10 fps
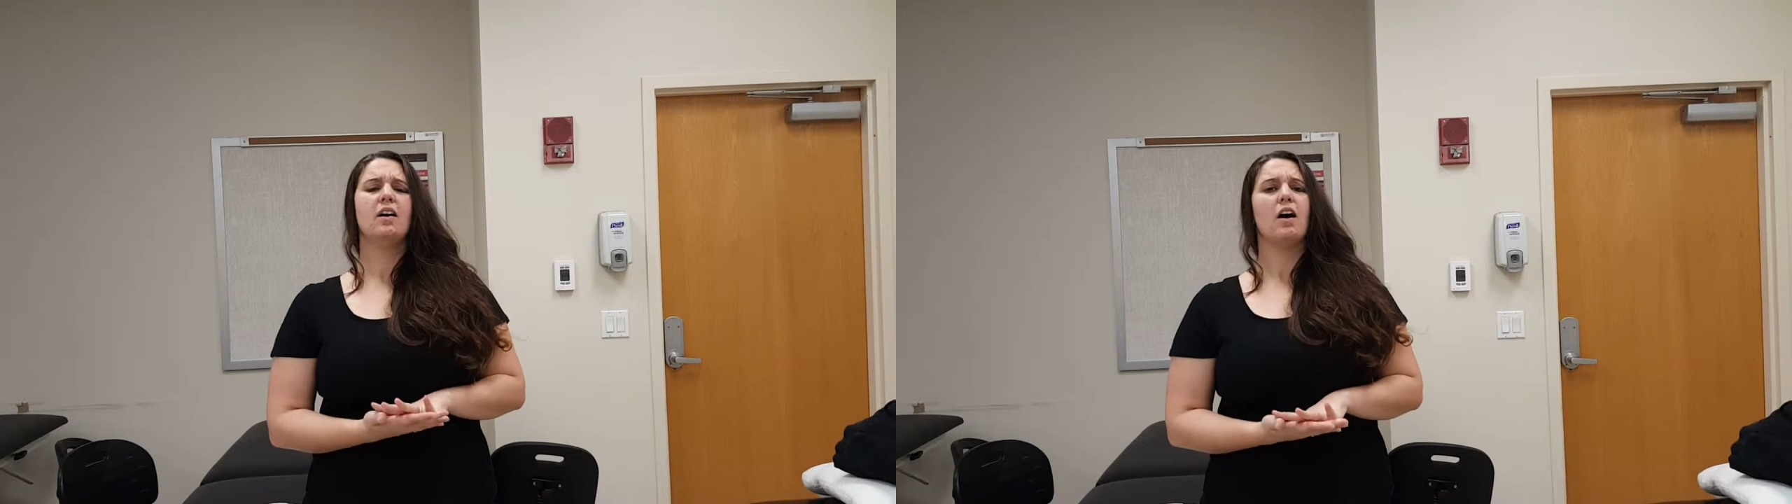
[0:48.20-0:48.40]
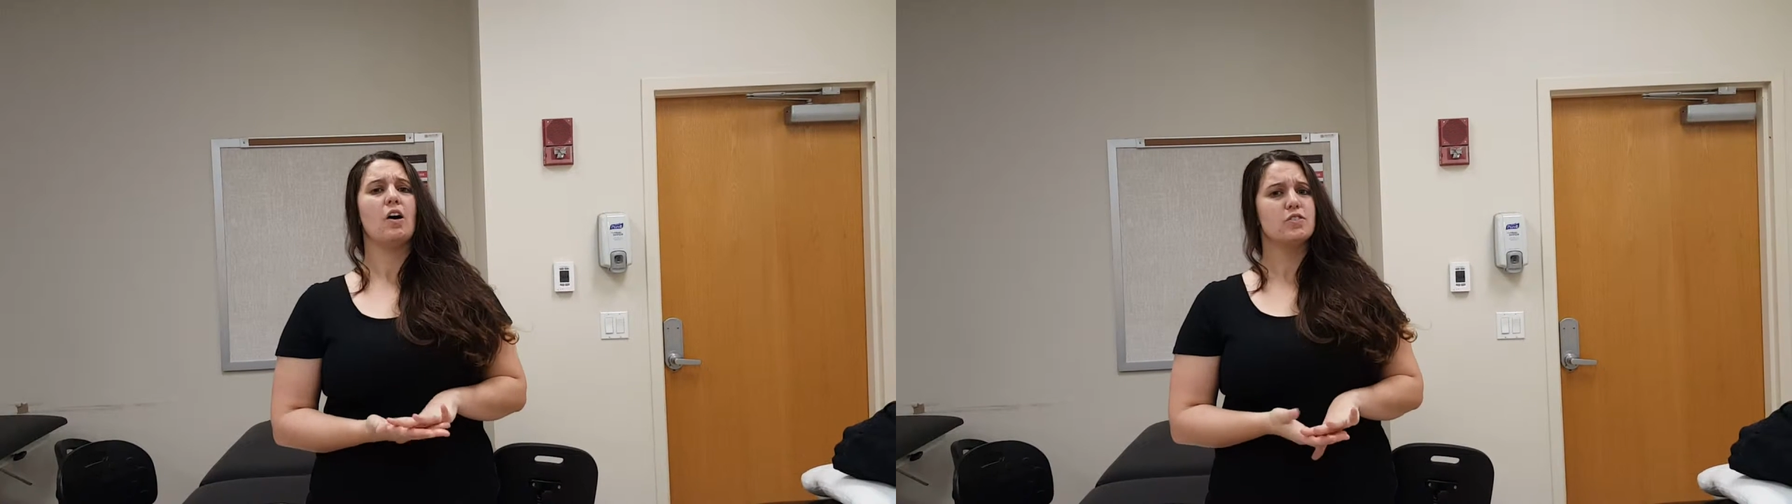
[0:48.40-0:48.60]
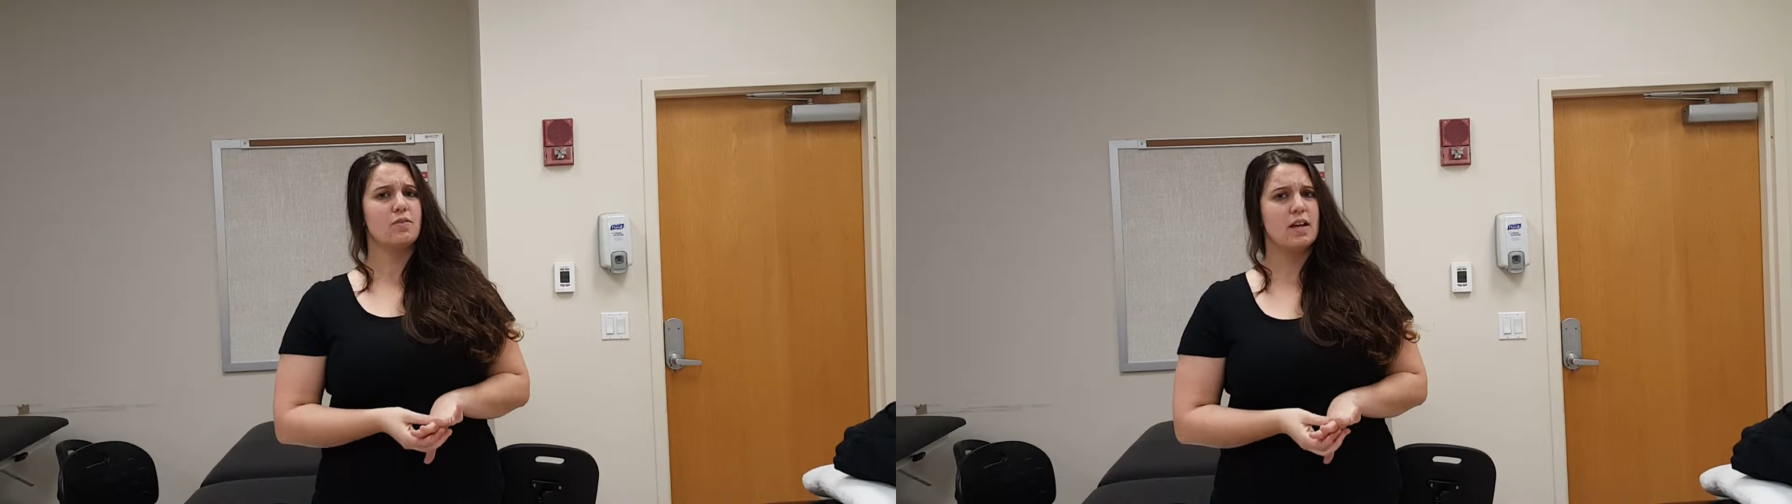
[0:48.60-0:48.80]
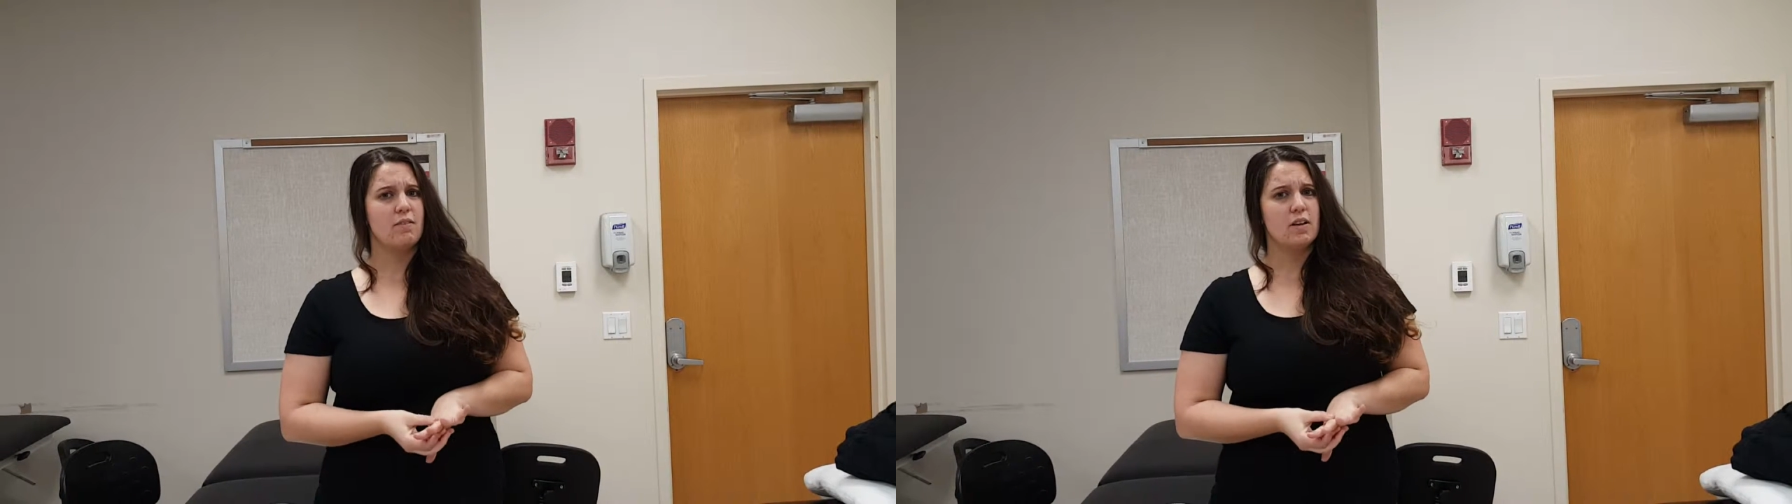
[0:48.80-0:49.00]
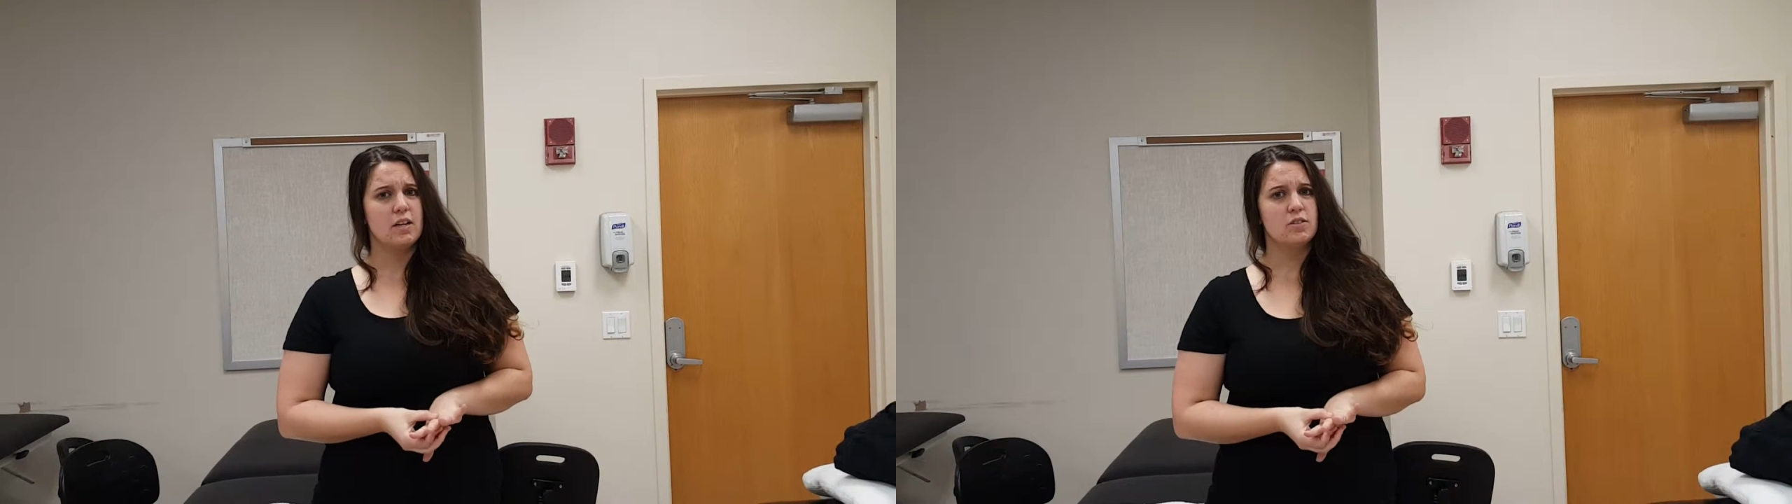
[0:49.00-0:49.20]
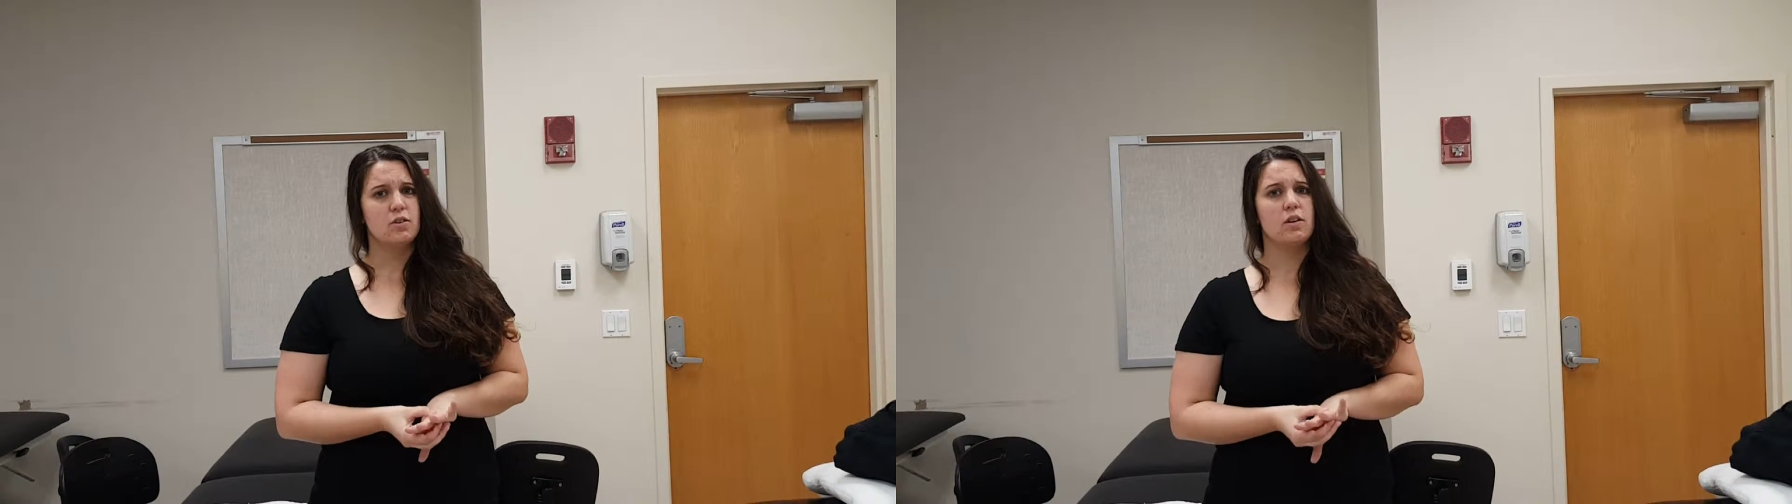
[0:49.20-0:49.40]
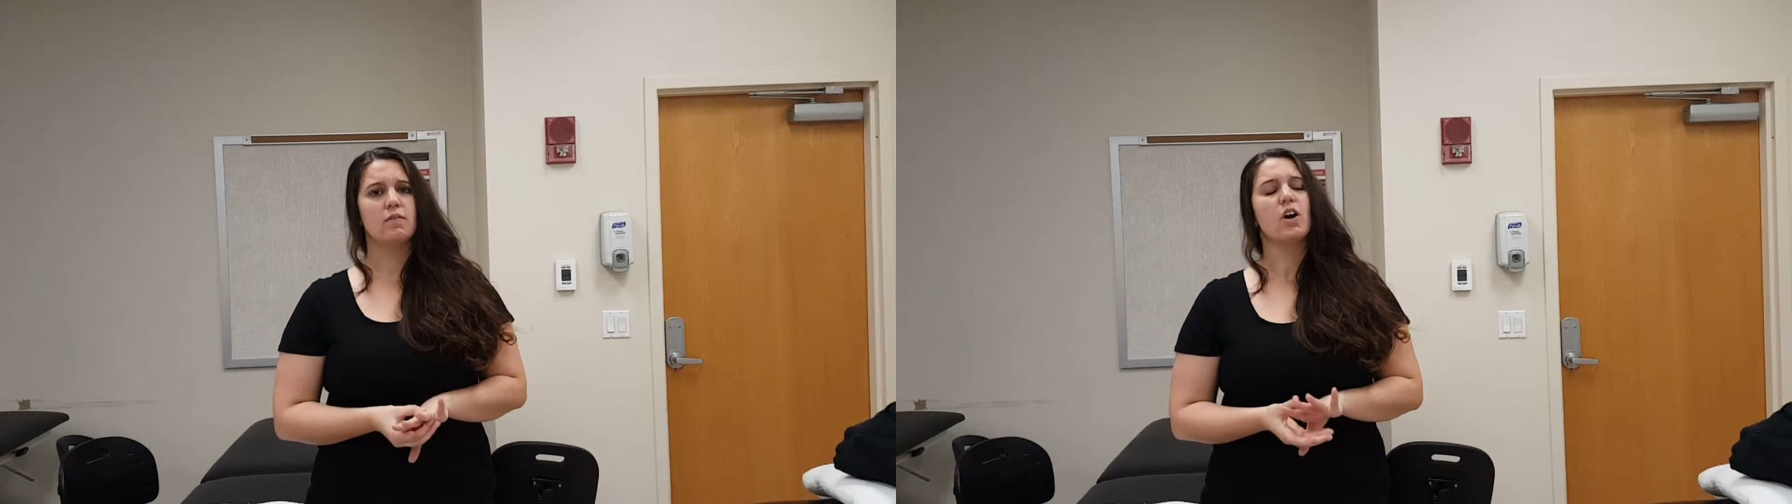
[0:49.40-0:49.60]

Also, if they have any sort of